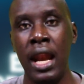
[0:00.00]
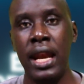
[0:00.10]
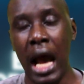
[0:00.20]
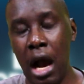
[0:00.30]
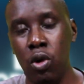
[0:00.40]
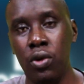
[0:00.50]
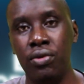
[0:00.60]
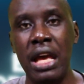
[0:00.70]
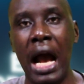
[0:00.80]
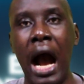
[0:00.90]
Now,
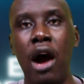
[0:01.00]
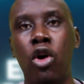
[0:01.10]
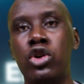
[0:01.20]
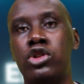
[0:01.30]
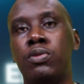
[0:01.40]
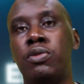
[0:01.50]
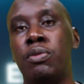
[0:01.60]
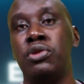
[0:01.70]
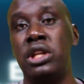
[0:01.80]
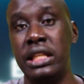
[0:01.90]
they are
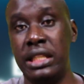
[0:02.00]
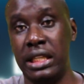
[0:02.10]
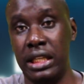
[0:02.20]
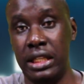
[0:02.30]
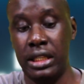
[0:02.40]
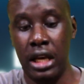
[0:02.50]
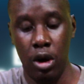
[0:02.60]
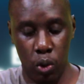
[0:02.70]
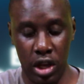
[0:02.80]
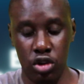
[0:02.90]
auto-populating it.
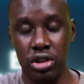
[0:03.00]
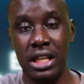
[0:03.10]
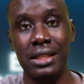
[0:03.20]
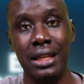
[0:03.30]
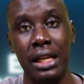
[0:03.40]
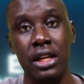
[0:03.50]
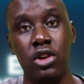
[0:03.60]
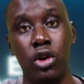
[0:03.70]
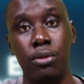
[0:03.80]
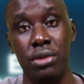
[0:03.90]
When you just
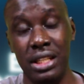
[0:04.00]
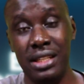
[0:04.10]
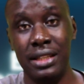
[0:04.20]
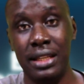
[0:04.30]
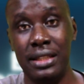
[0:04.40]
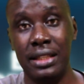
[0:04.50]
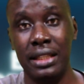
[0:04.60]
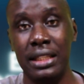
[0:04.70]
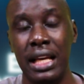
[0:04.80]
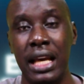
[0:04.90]
click on means
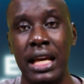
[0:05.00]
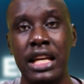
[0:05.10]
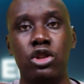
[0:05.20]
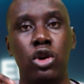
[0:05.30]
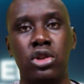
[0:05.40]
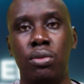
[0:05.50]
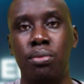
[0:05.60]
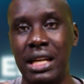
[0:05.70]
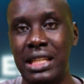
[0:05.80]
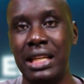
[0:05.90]
testing, it
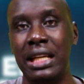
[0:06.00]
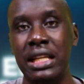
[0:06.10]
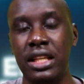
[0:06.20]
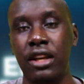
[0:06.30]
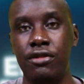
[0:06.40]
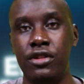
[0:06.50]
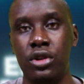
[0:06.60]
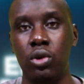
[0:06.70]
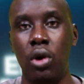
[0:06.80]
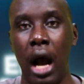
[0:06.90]
automatically gives
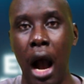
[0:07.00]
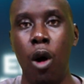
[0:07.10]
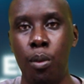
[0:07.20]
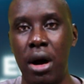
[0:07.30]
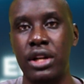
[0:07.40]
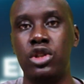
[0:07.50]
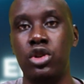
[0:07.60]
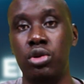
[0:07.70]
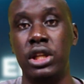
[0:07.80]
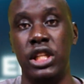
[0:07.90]
you how much
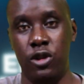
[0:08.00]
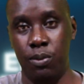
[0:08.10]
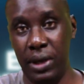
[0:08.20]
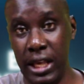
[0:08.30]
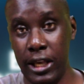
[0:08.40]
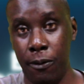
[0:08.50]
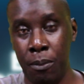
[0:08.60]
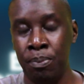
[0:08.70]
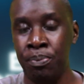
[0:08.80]
you need to pay.